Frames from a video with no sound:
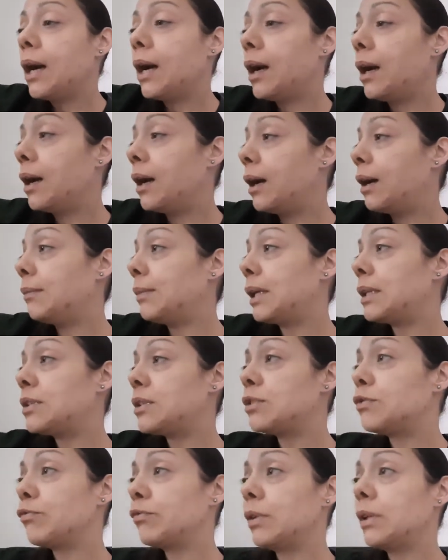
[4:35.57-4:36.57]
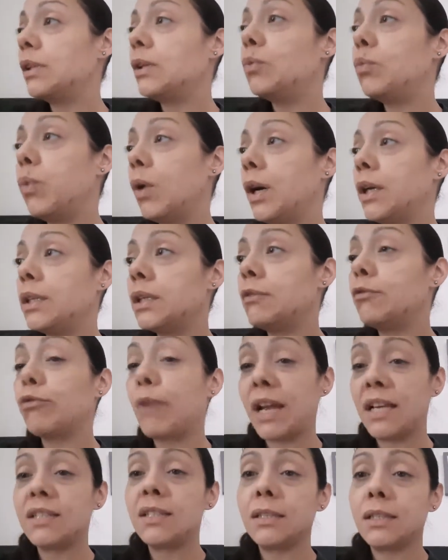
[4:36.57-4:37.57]
I just really want to
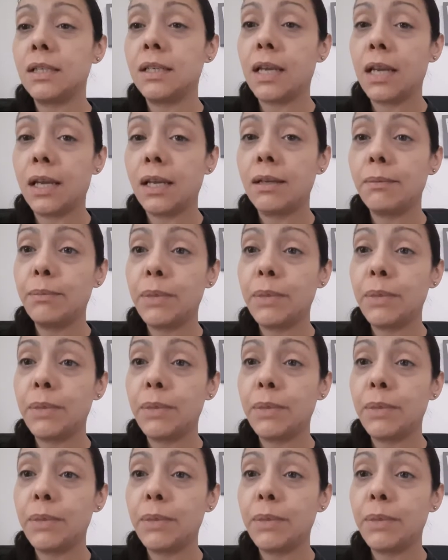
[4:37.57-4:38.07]
rest today,